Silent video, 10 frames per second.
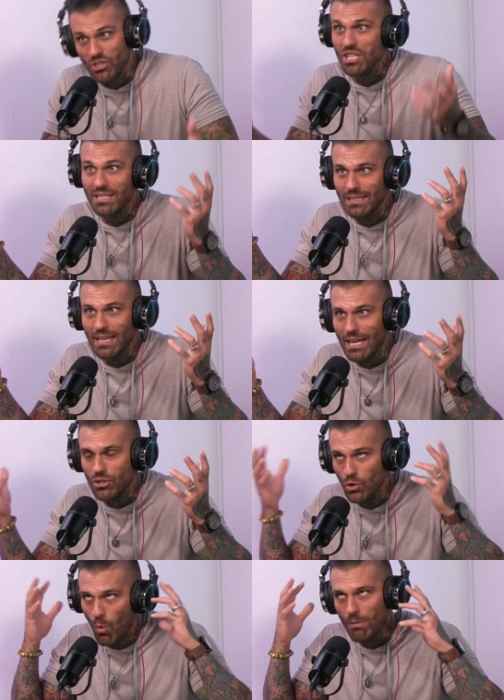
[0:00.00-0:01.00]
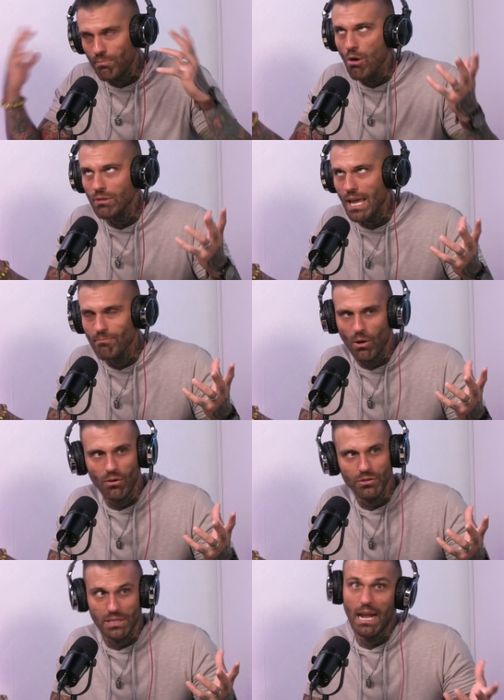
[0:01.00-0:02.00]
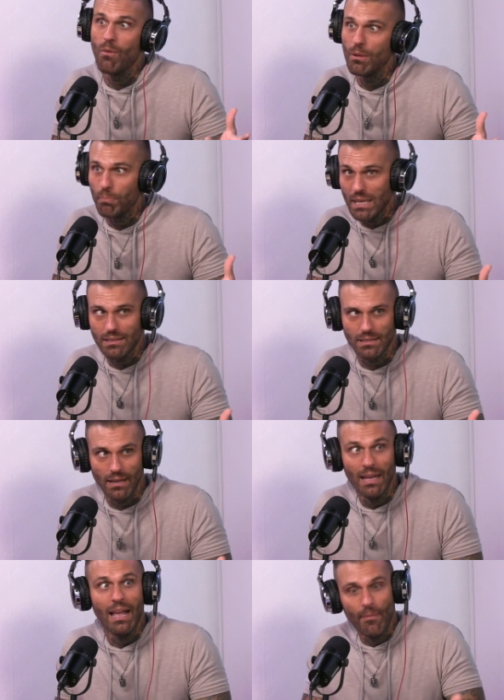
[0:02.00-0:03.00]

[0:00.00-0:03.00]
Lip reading: just in case you want poke bowls and I want pizza.